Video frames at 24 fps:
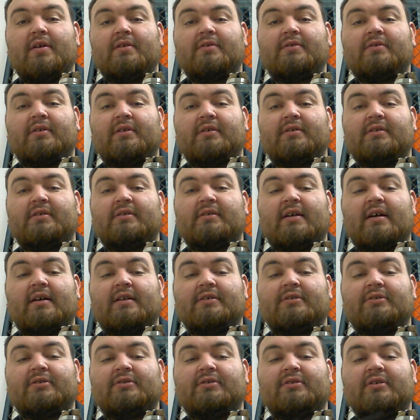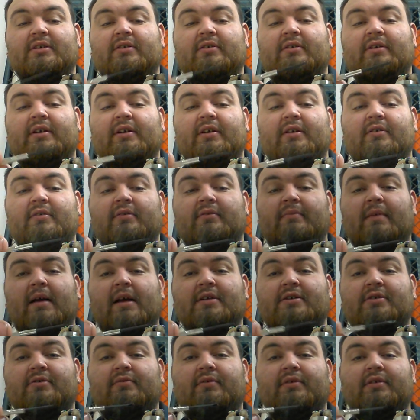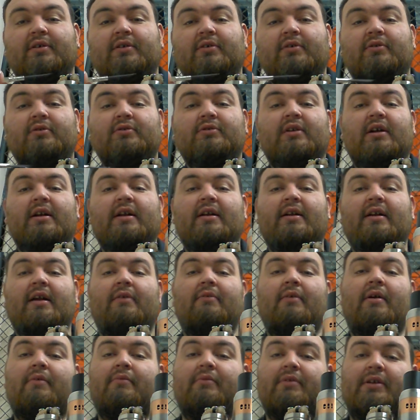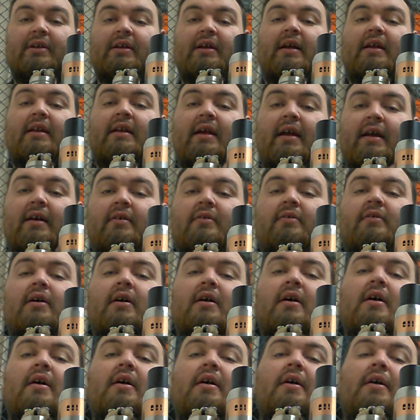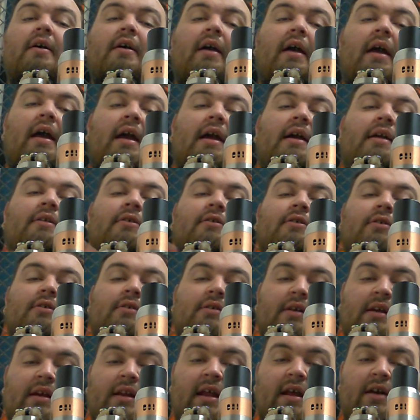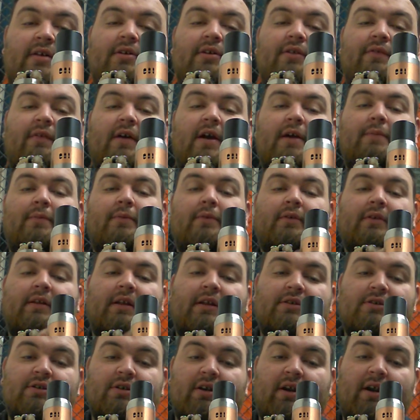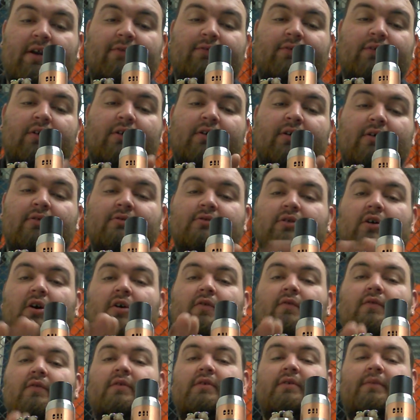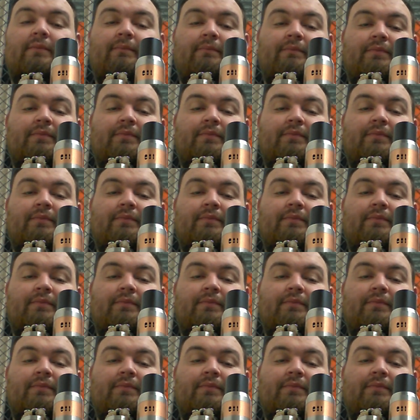So this is how this will sit on here, matching with the coils right here. That way, when you inhale your vapor, that your airflow goes over